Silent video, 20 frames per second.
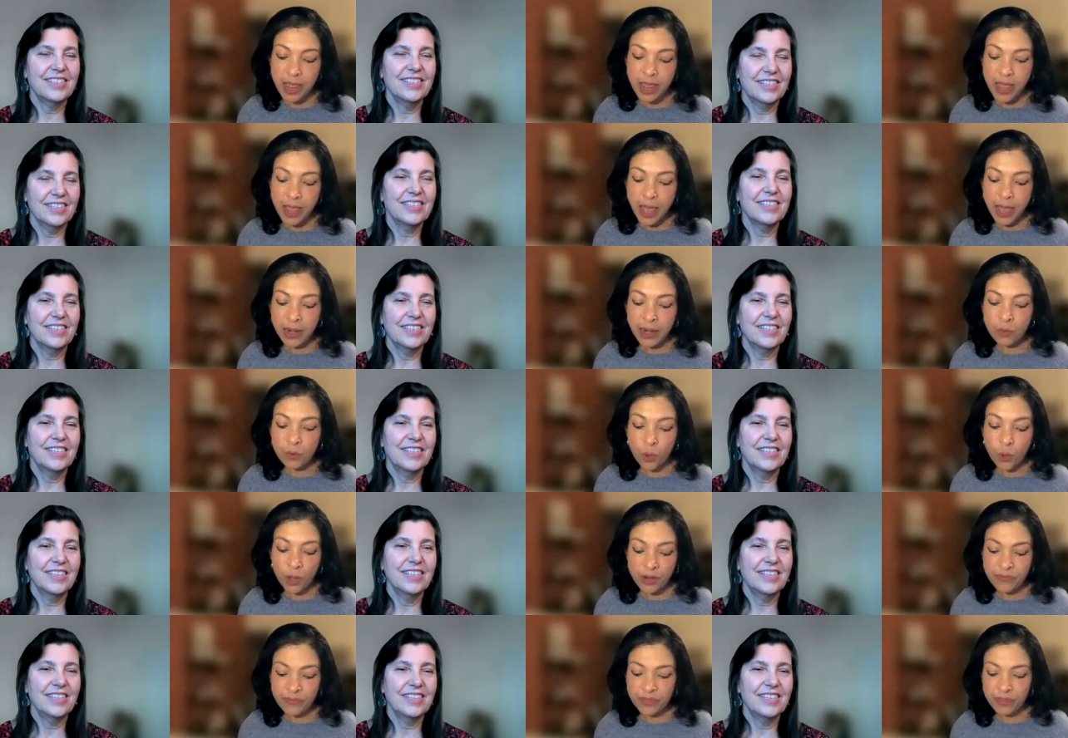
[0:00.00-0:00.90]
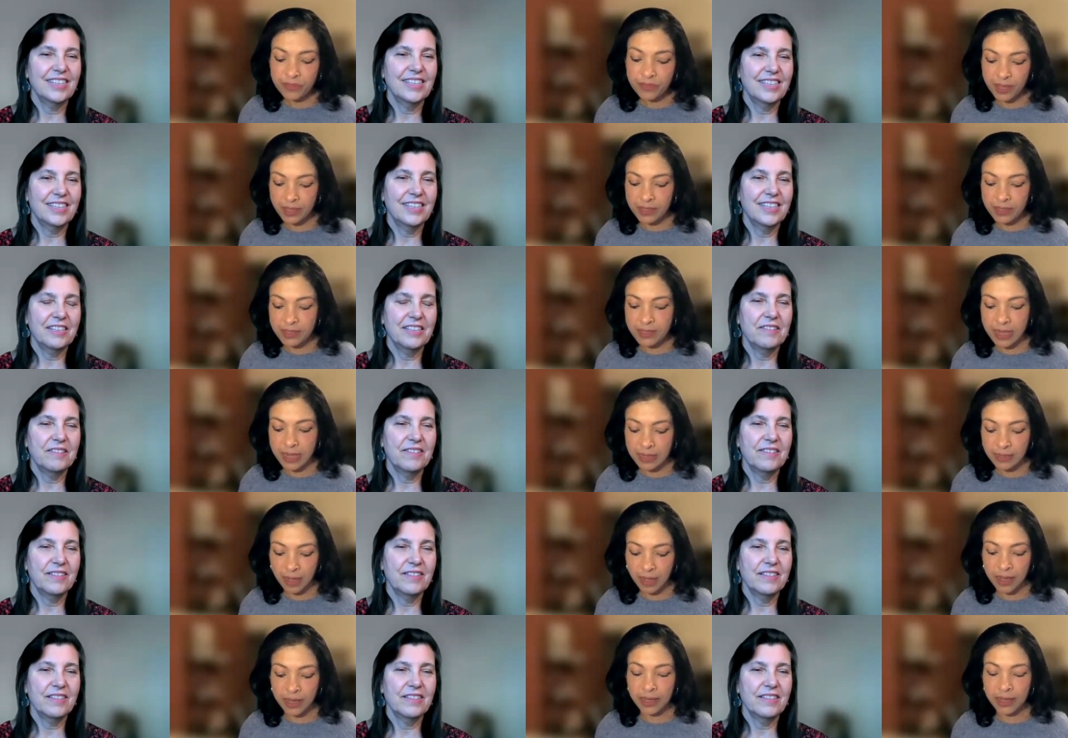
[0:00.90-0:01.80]
Speaker 1: and one of the things that
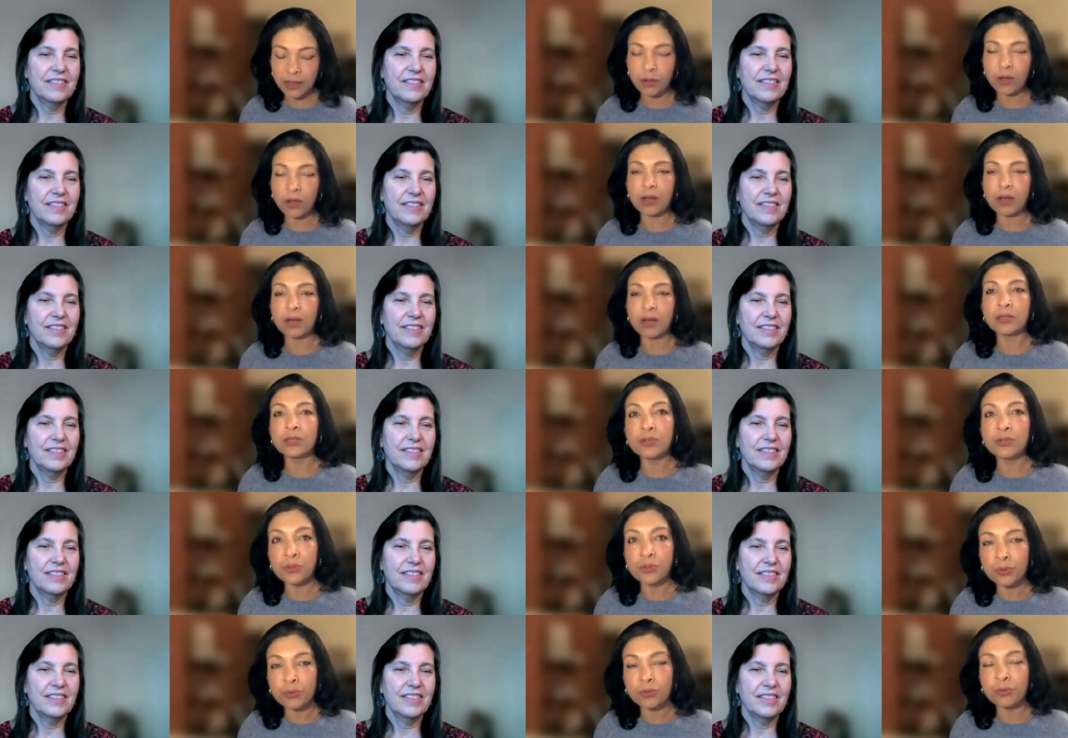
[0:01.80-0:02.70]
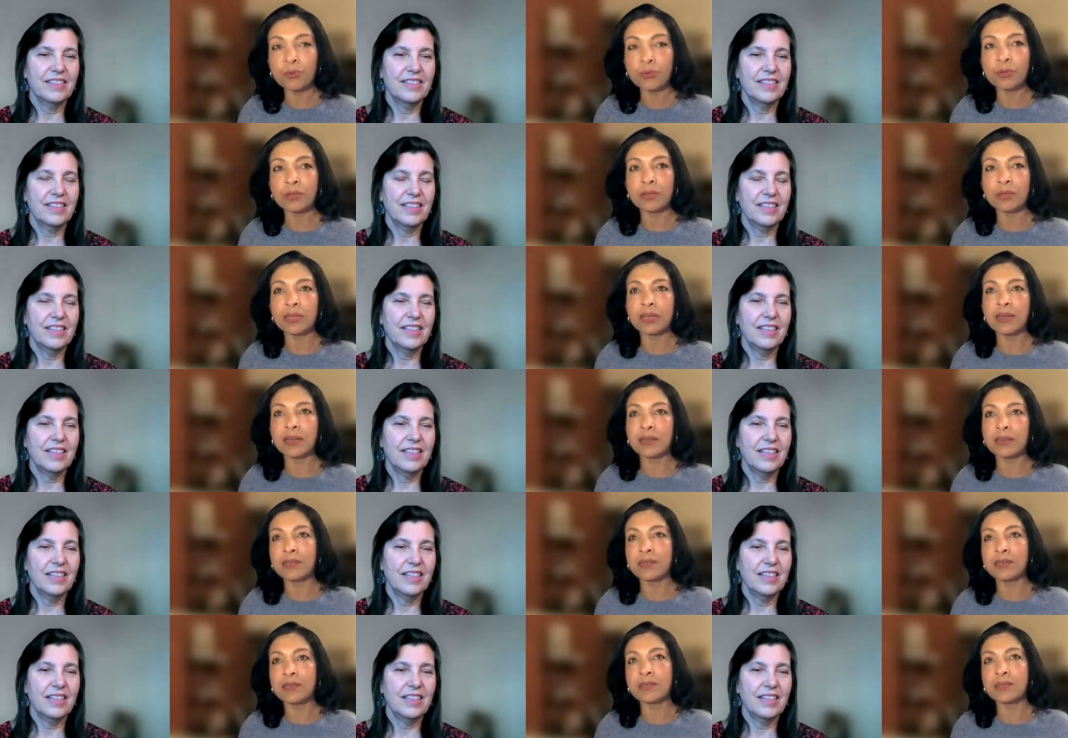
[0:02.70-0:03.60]
i do,
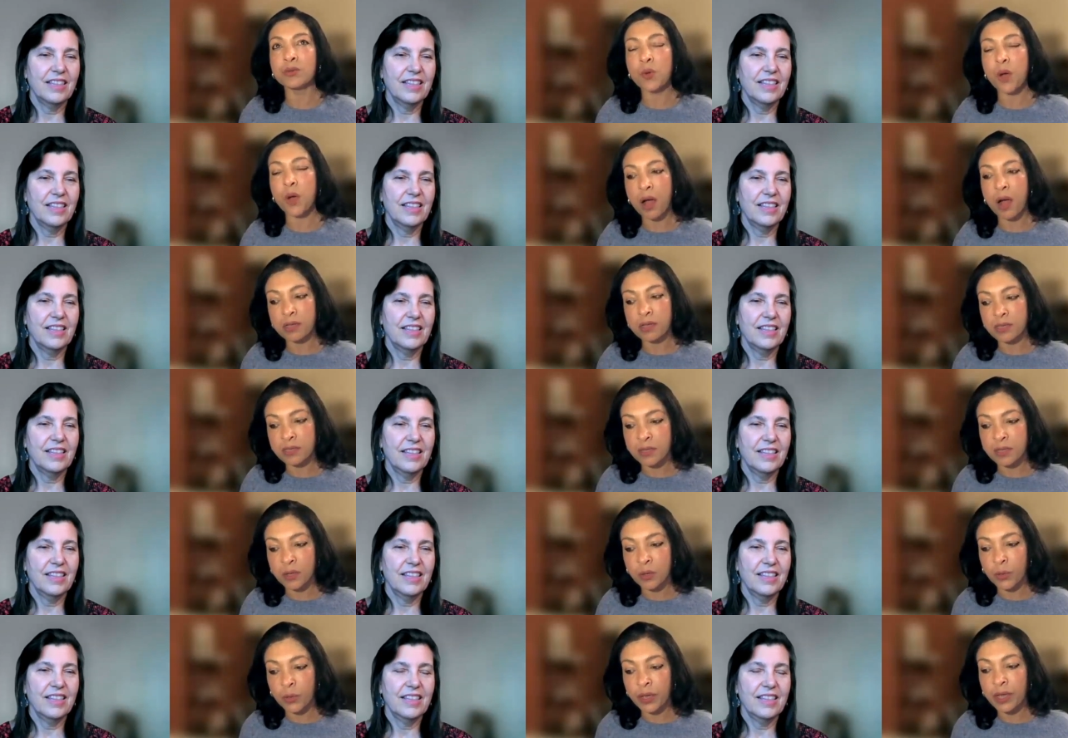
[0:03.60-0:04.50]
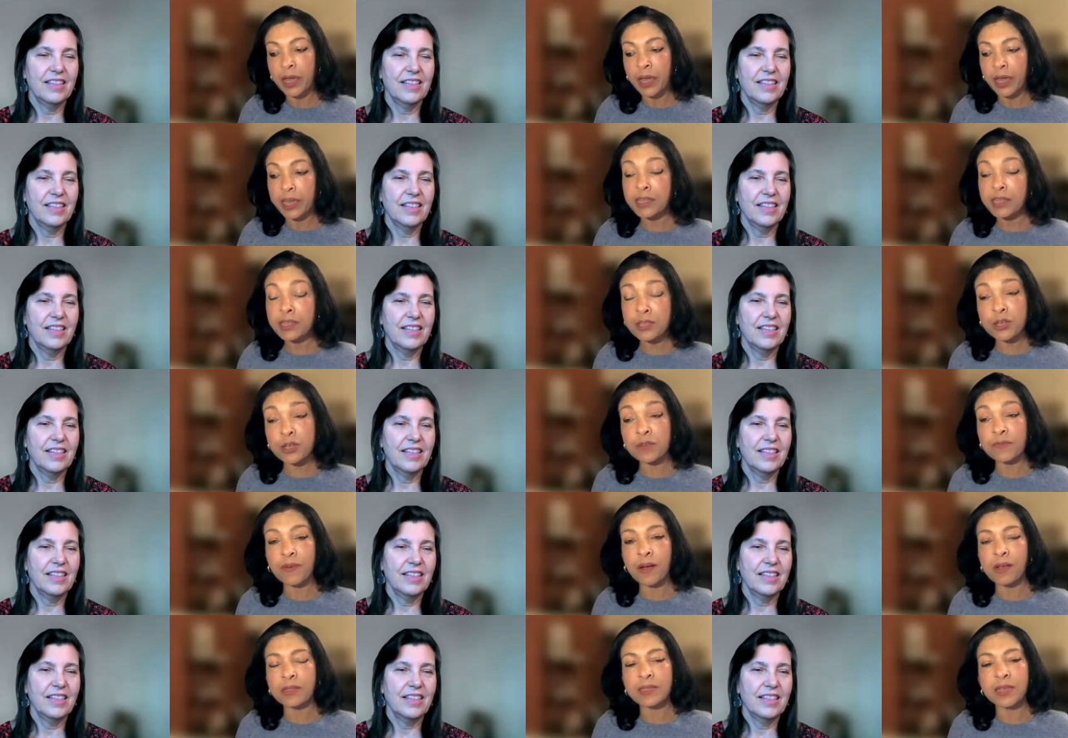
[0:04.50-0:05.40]
Liana, is to ask the question instead of
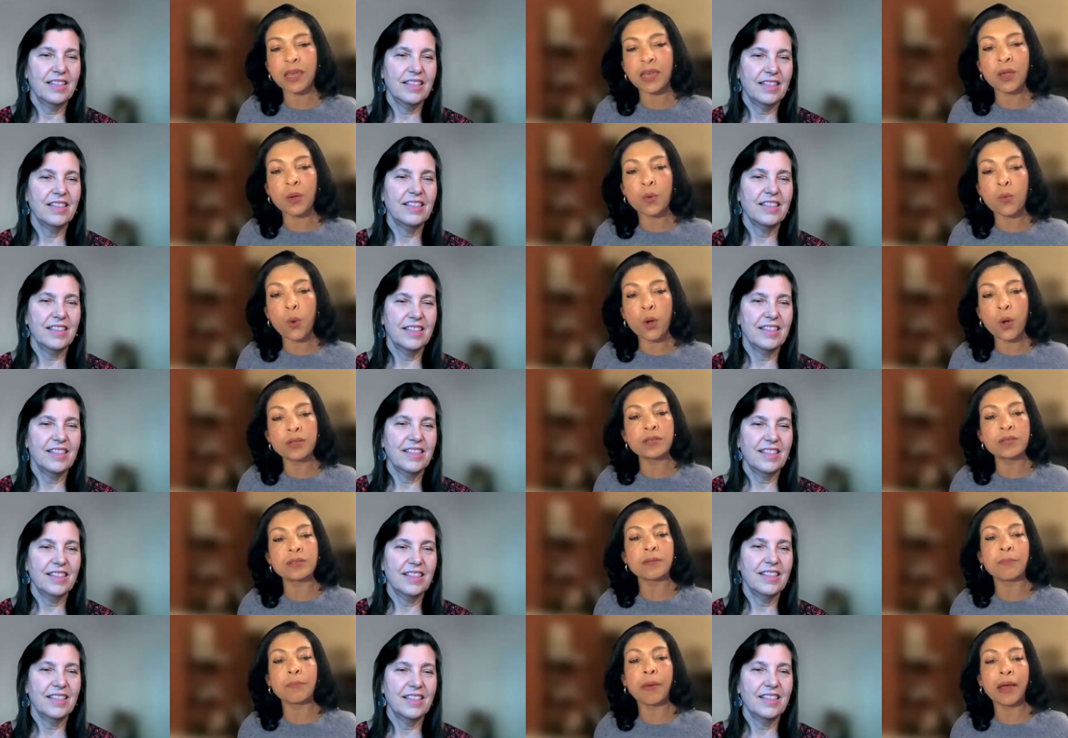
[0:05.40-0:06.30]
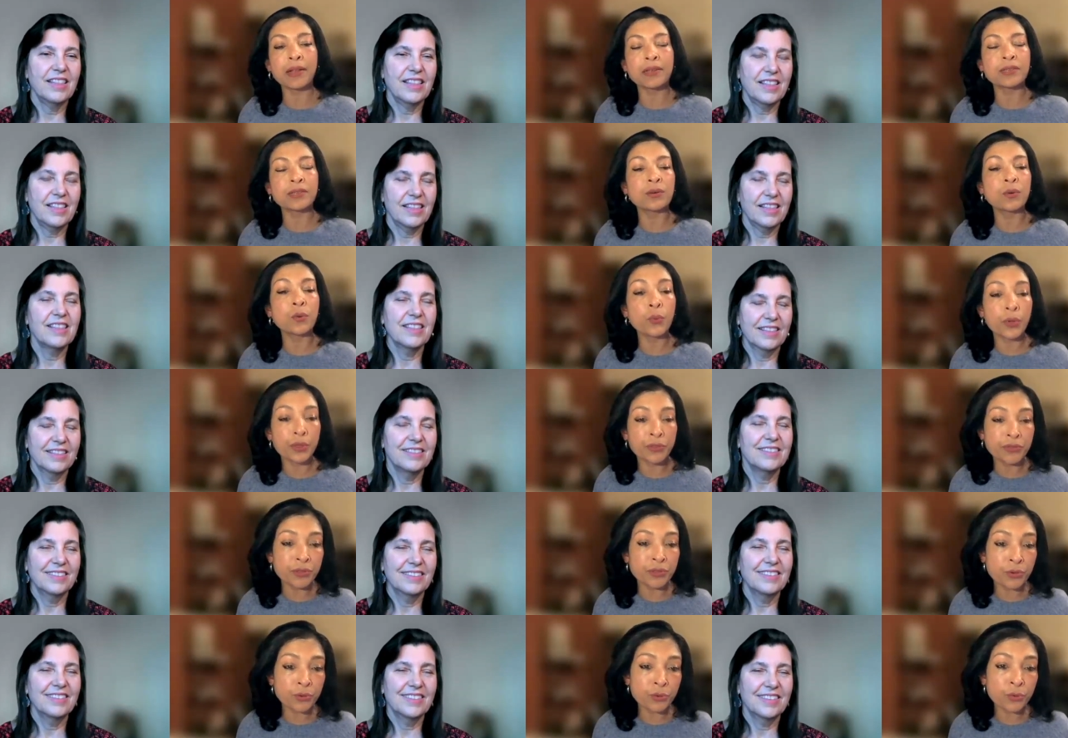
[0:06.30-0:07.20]
asking what is the matter with
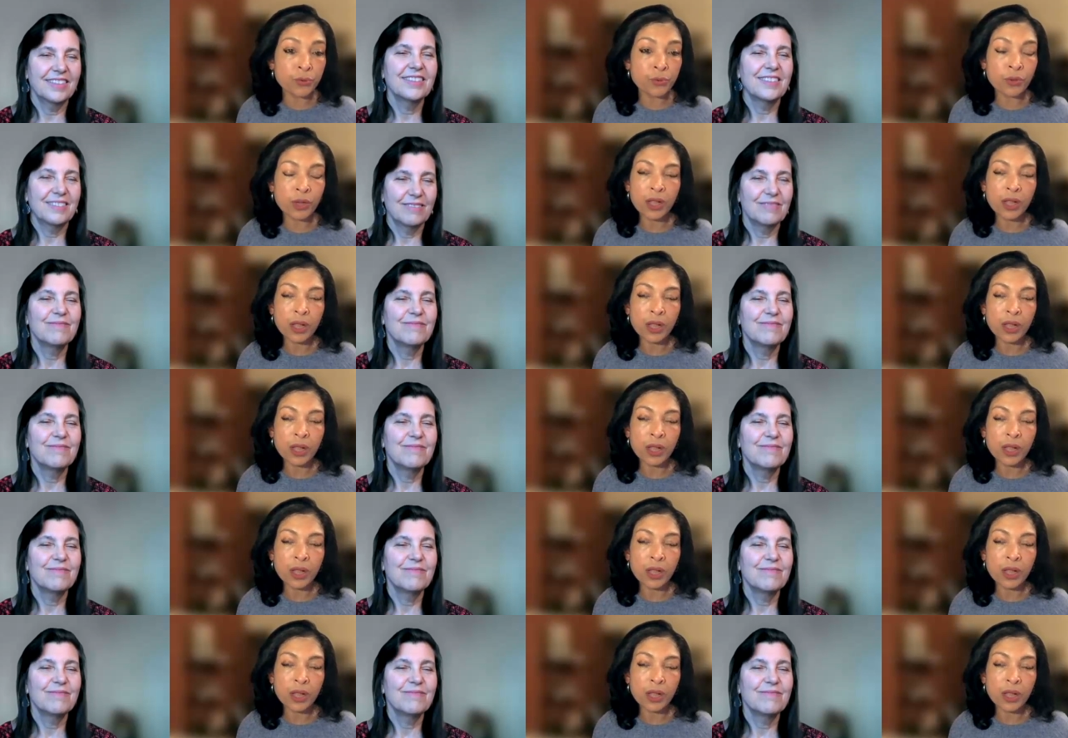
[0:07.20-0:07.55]
you.